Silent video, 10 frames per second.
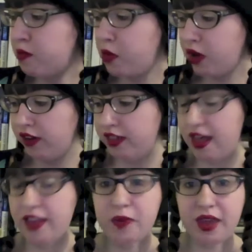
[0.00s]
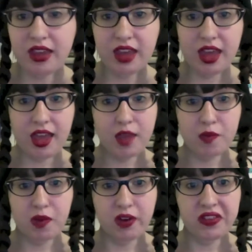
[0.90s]
More or Less by
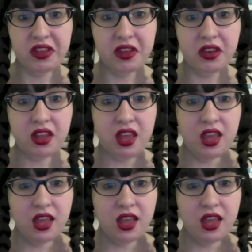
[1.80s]
K.A. Barson.